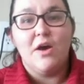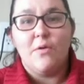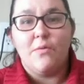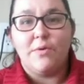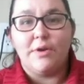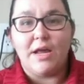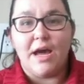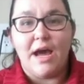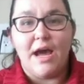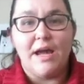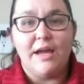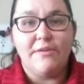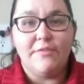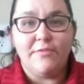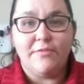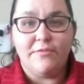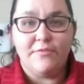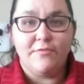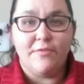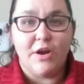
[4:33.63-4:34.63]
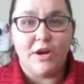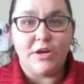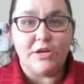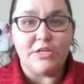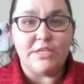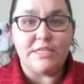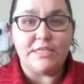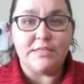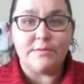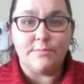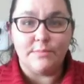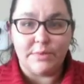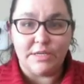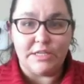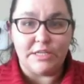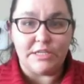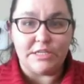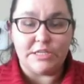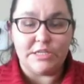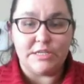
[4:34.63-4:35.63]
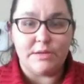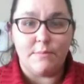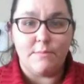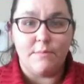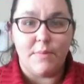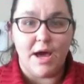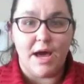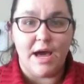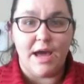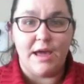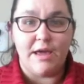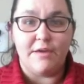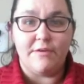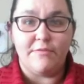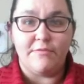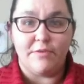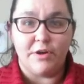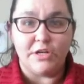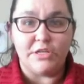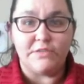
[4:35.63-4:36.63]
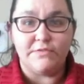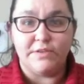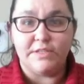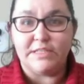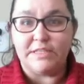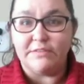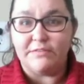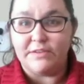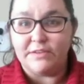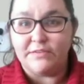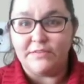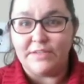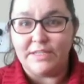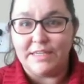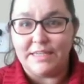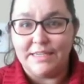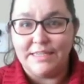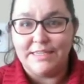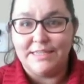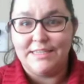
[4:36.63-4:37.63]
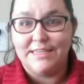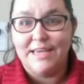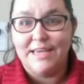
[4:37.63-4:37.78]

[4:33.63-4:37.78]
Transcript: When I first bleached my first 50-50,